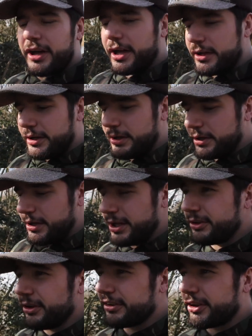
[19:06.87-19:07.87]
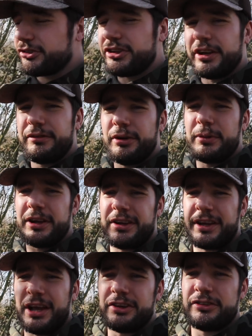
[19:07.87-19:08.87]
and it does actually give you an
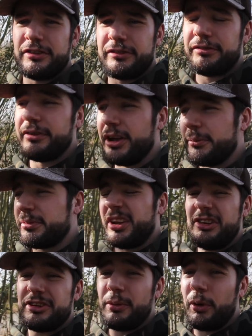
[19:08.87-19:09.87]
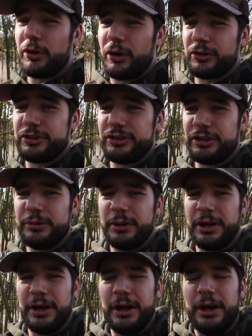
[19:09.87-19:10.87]
indication of potentially what not to do.